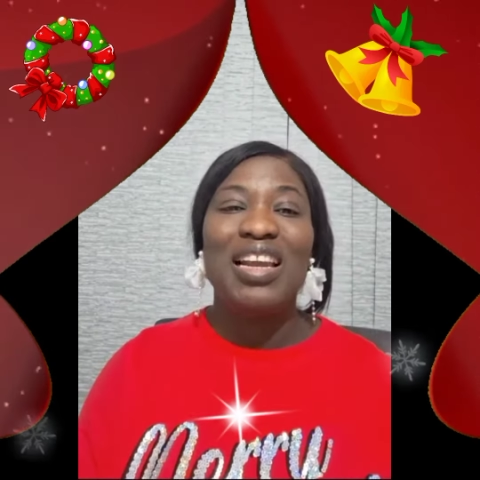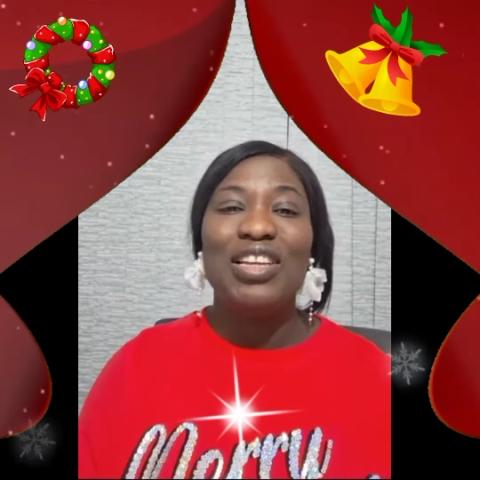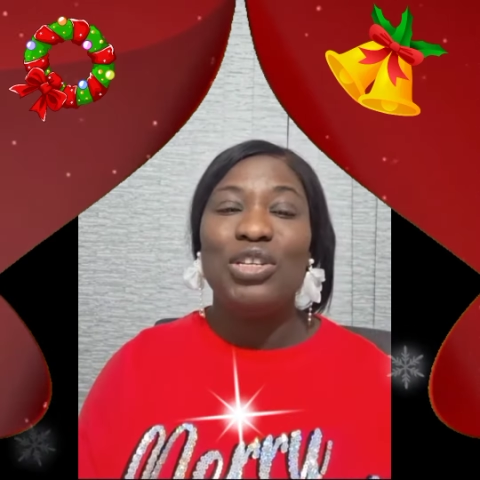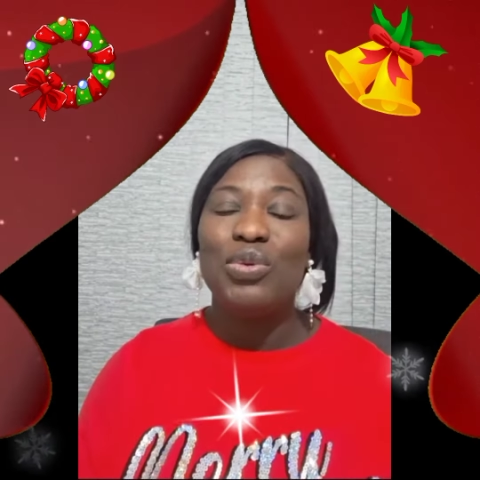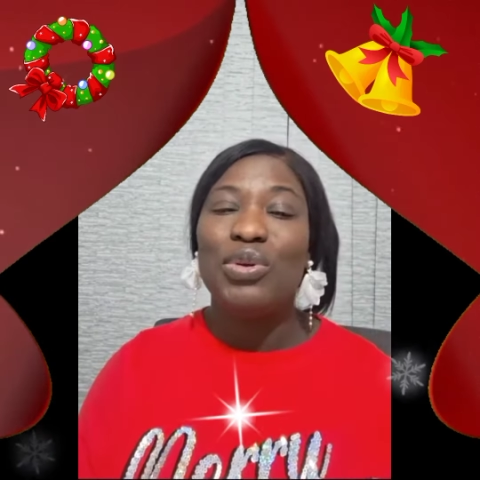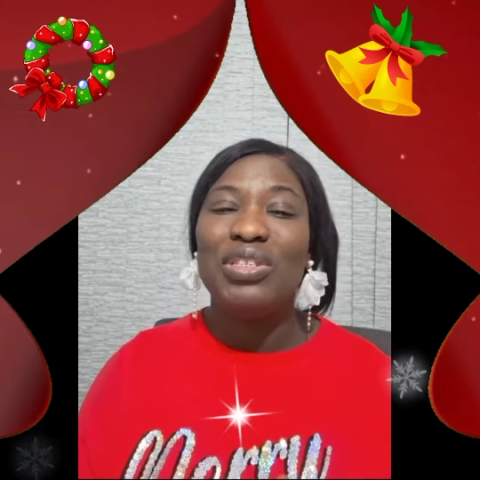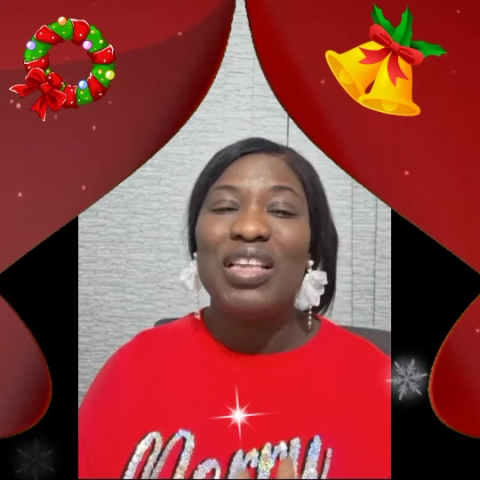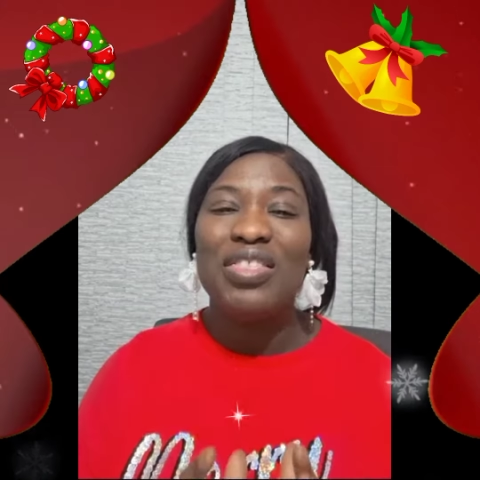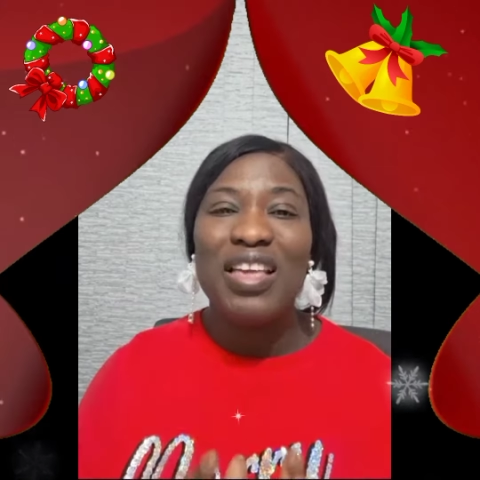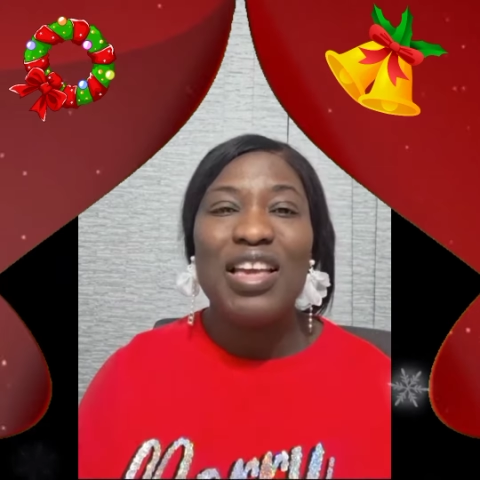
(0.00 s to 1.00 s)
And I just want to
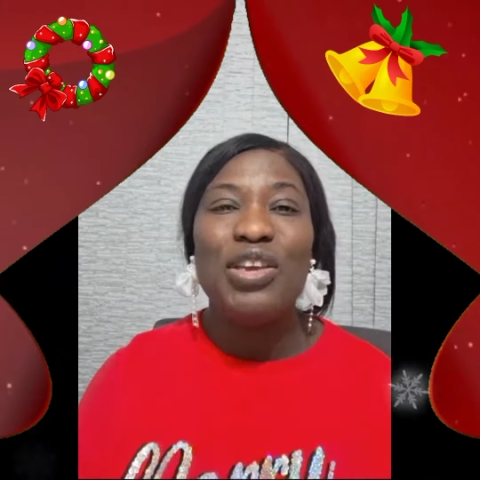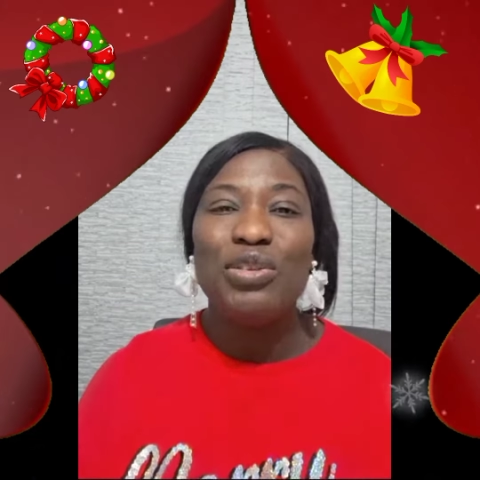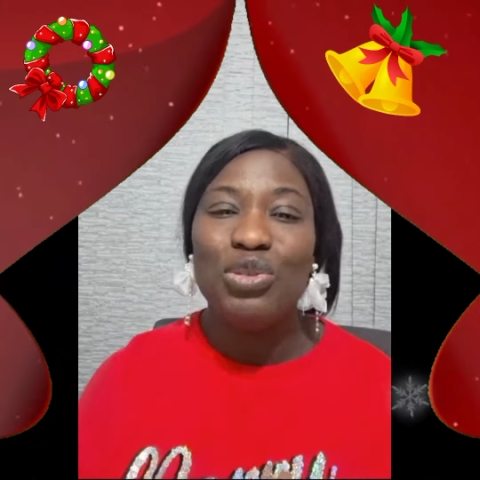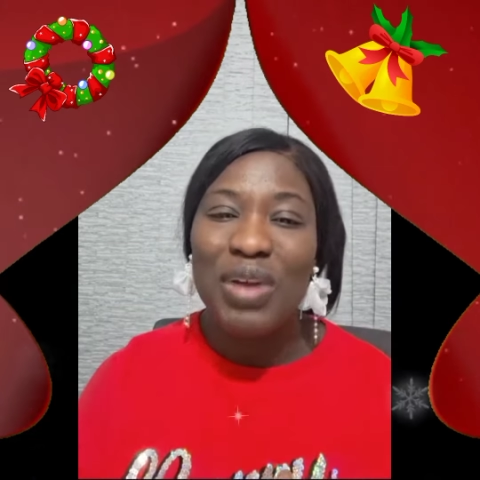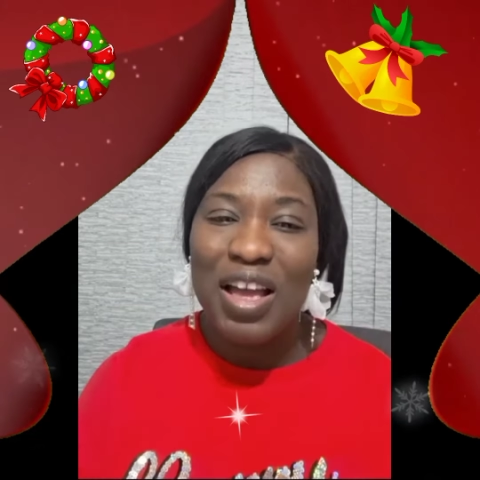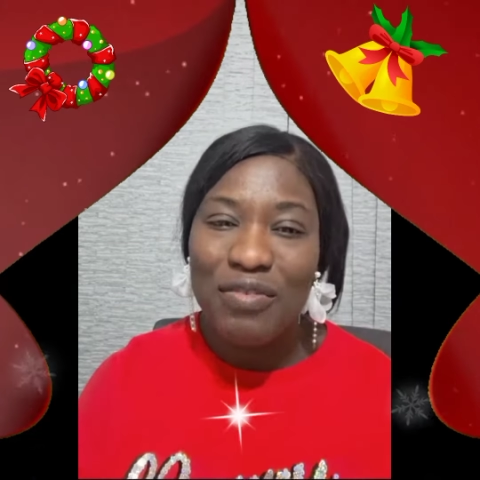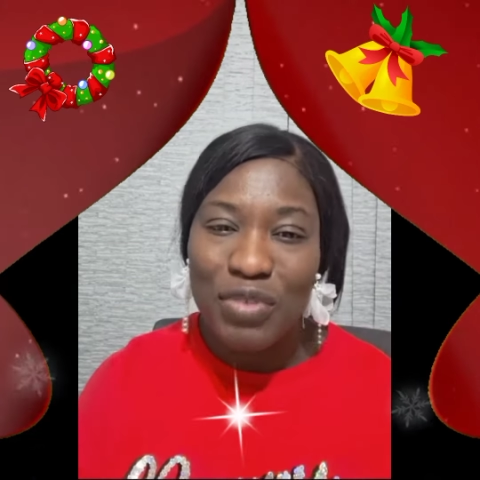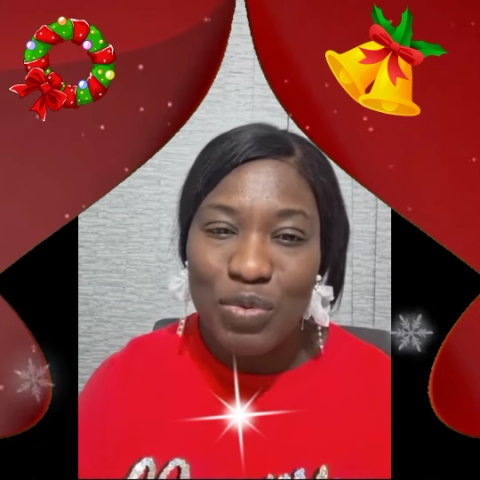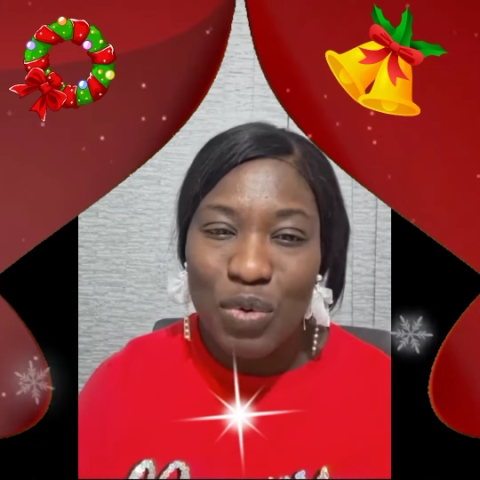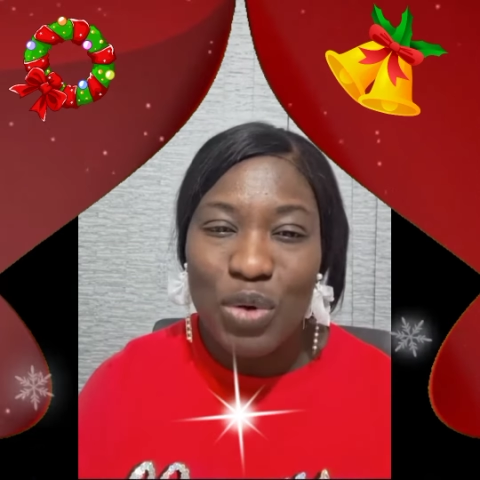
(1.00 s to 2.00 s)
say thank you to
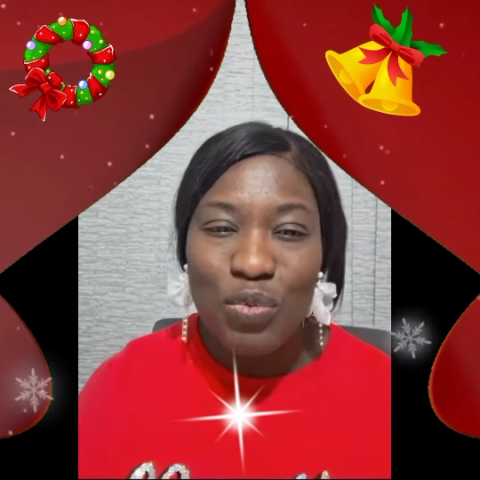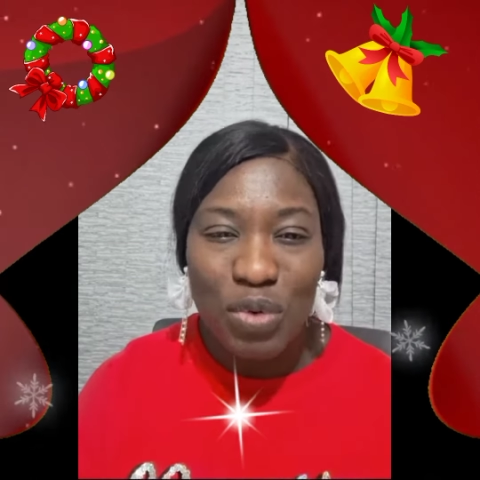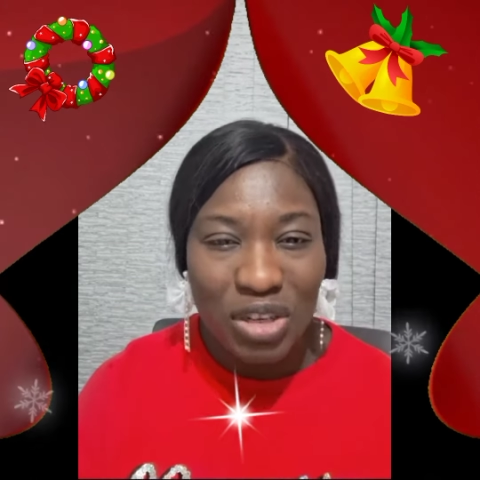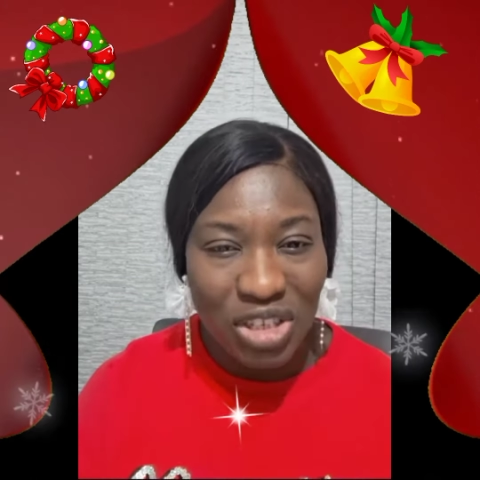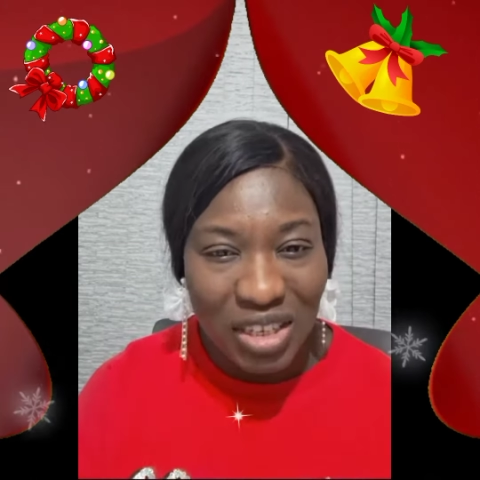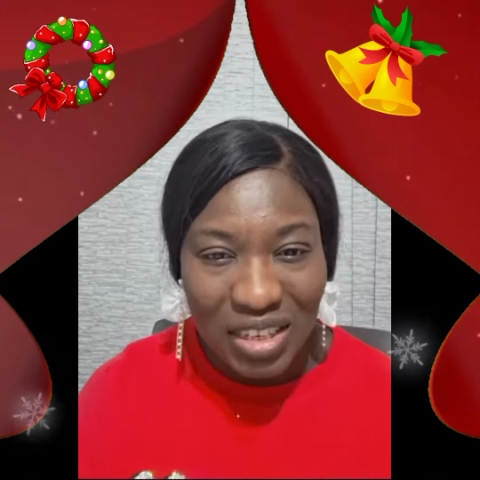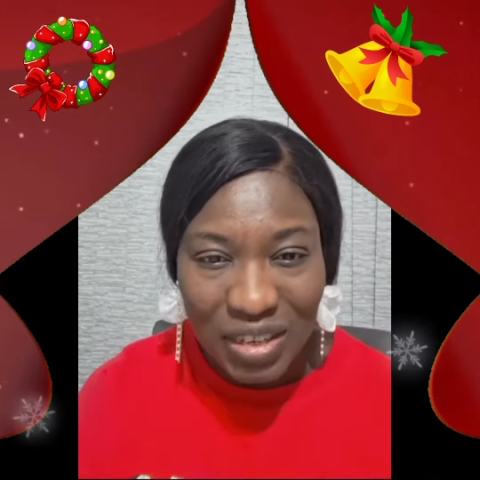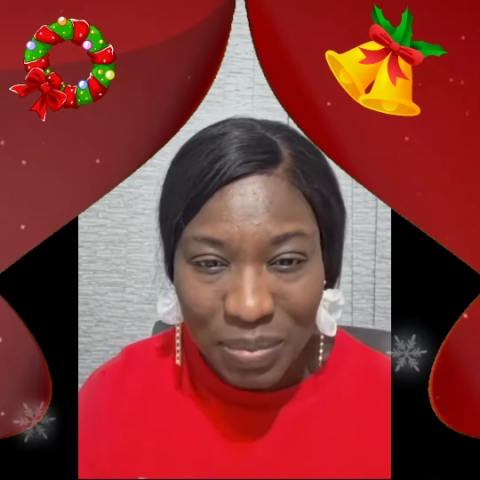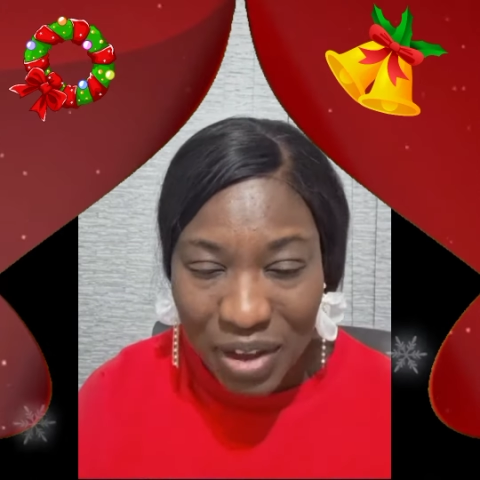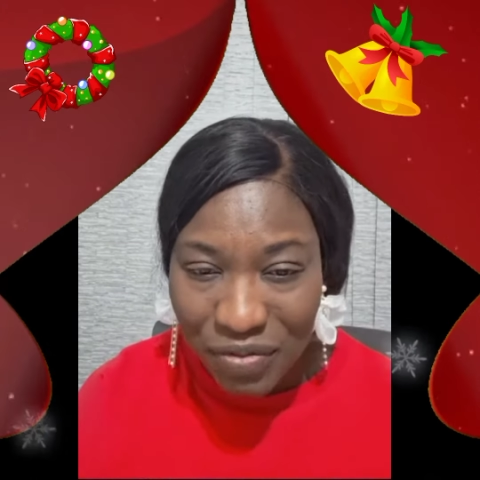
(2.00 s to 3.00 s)
everyone watching
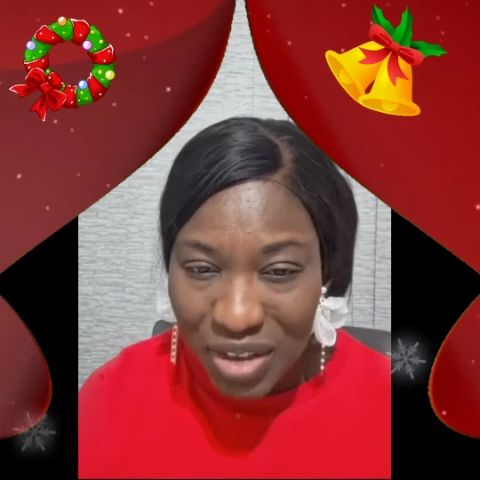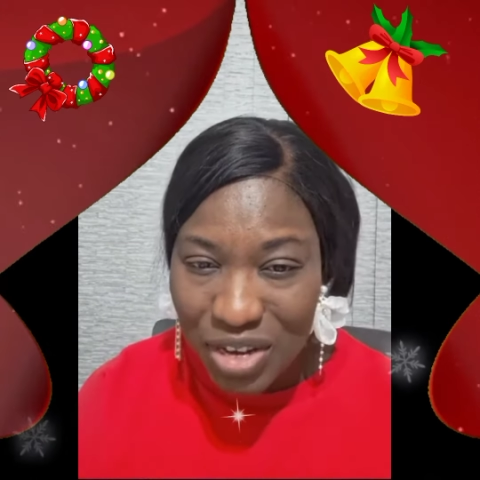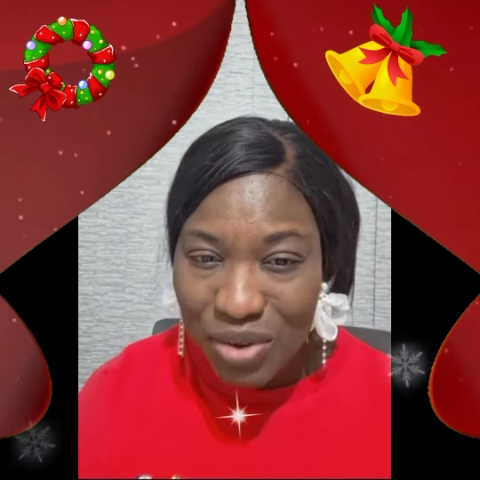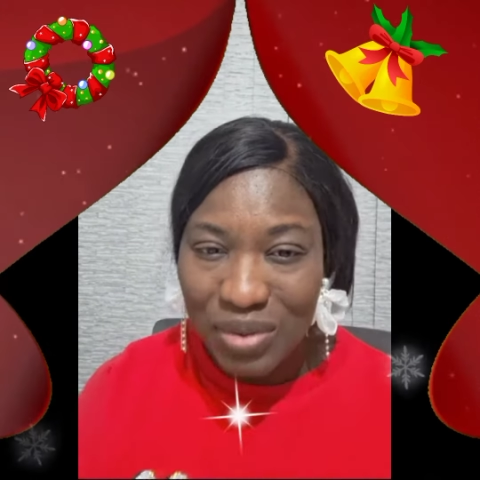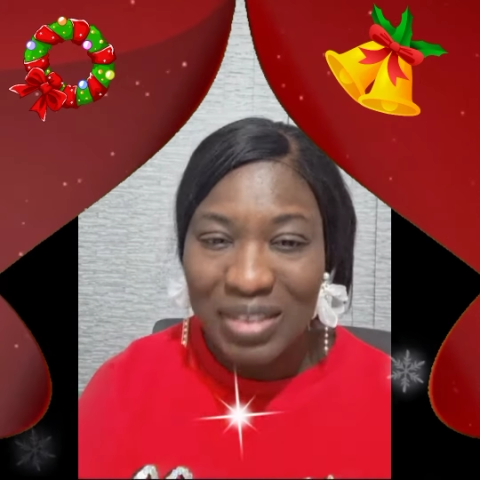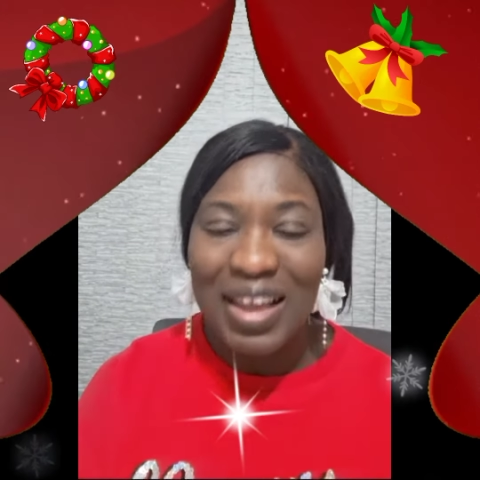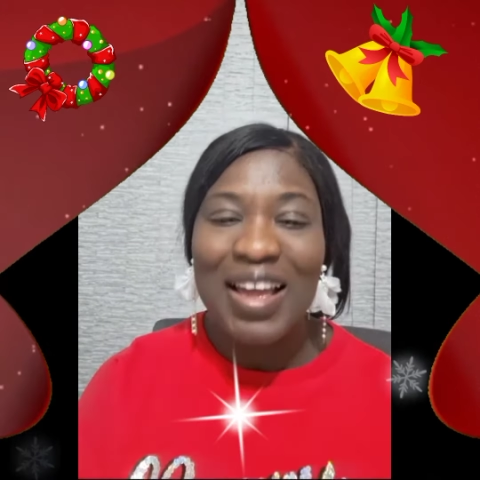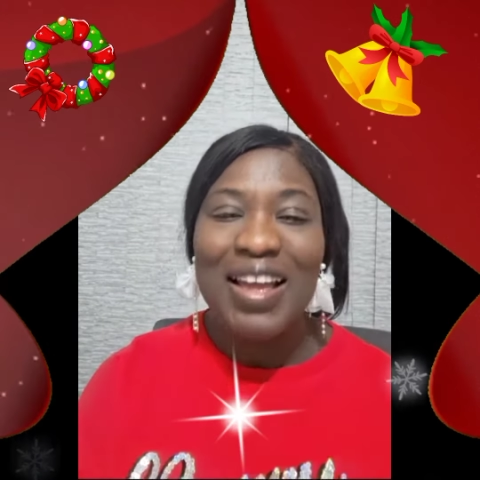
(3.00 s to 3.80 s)
the, my videos.